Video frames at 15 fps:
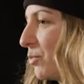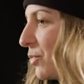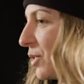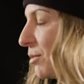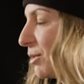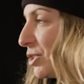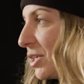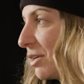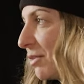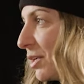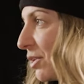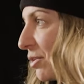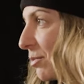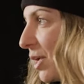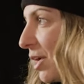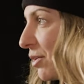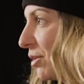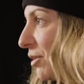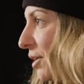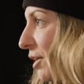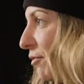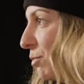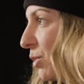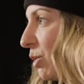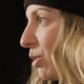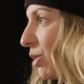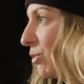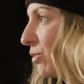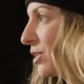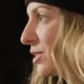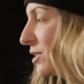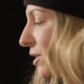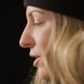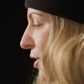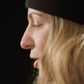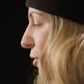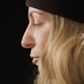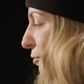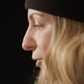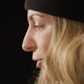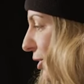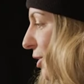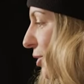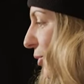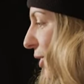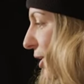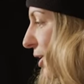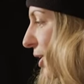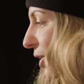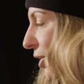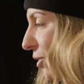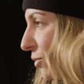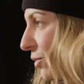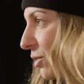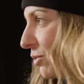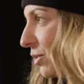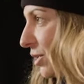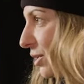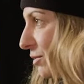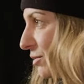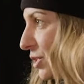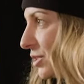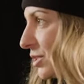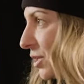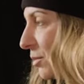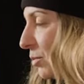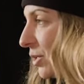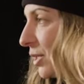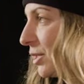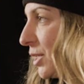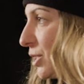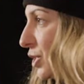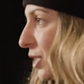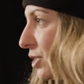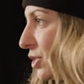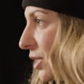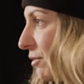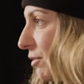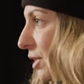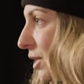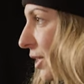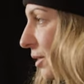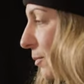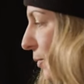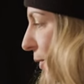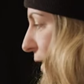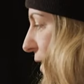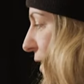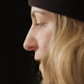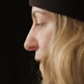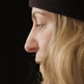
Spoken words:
pretty much every other model. If BOA was fully the way to go, we would have just completely changed everything, but